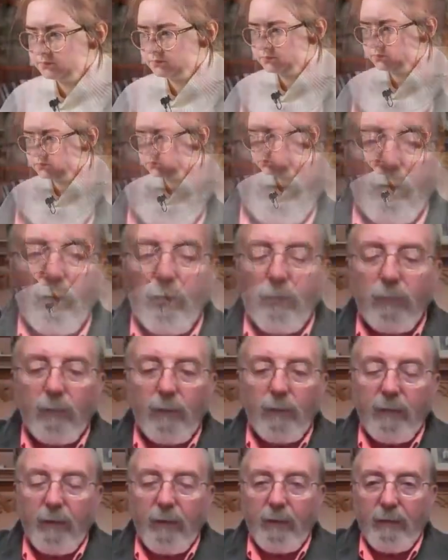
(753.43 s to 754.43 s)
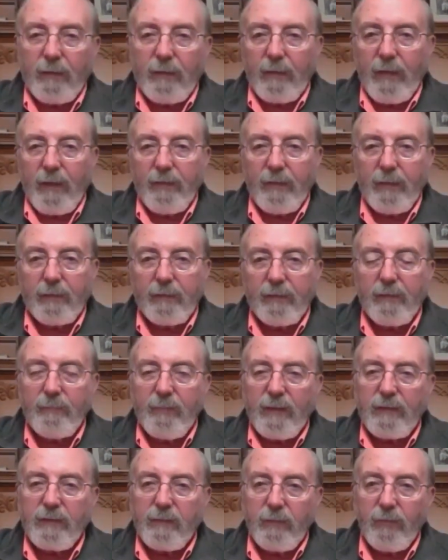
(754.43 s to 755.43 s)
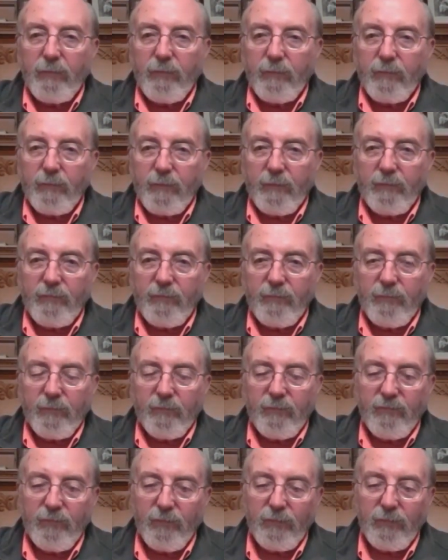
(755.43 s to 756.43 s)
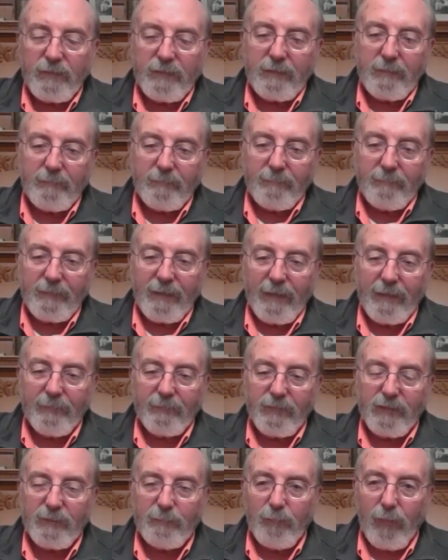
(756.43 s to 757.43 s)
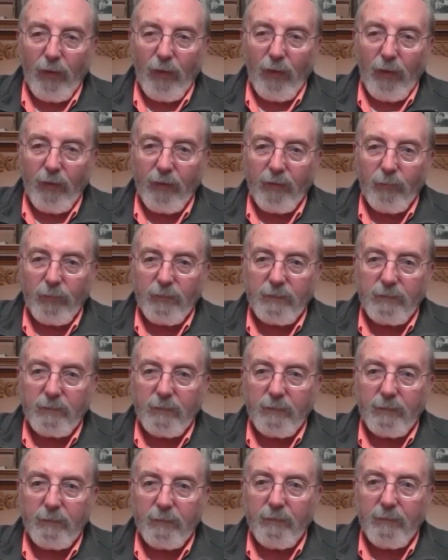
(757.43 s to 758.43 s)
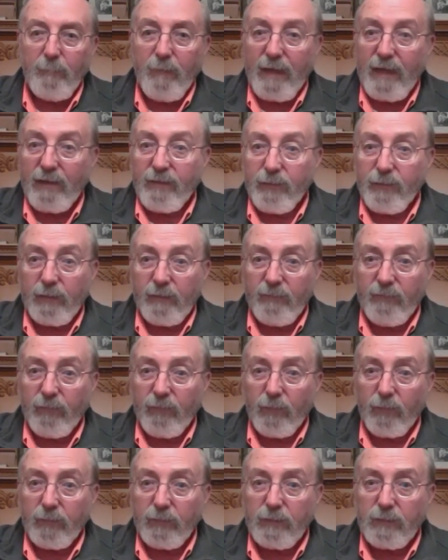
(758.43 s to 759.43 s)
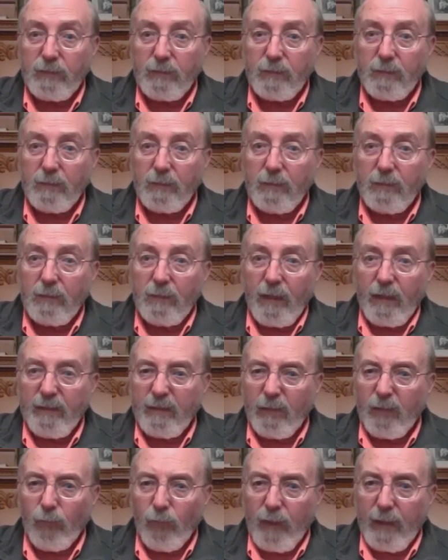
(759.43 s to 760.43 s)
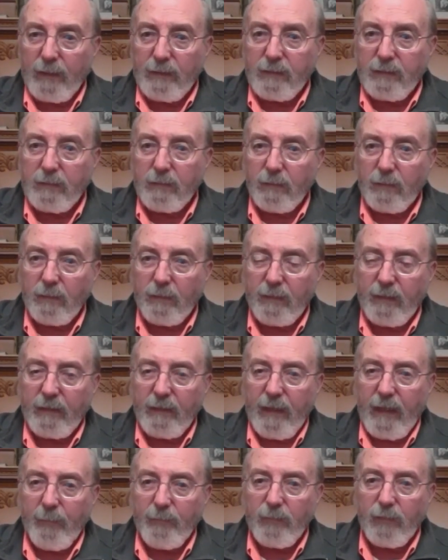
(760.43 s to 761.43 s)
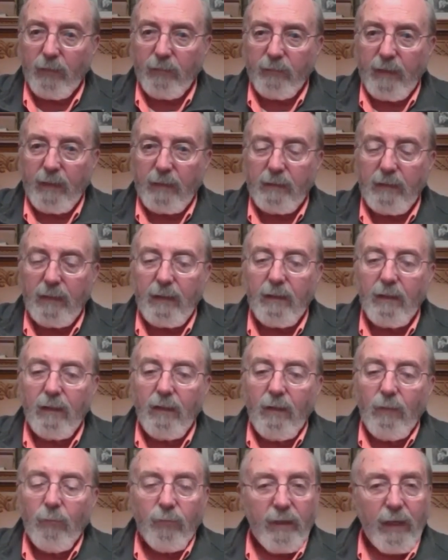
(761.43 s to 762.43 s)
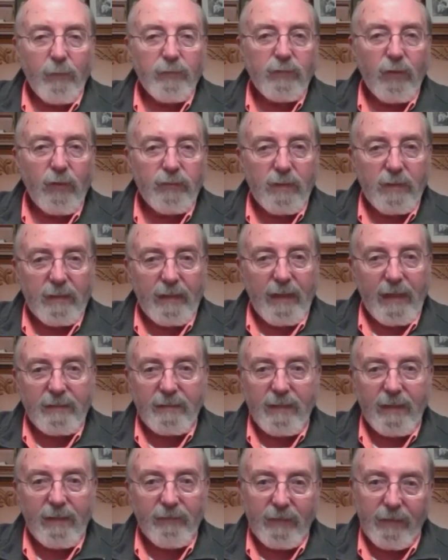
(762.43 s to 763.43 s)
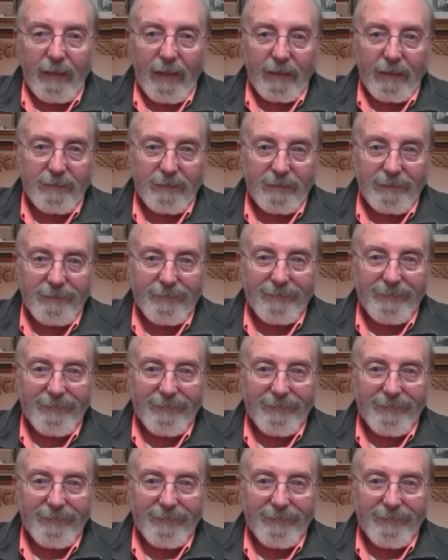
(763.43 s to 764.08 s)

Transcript: So I think Lynn mentioned, you know, the first kind of spark was the May 31st, I think, arrest. I think that happened on that day. Well, that was also the last day of classes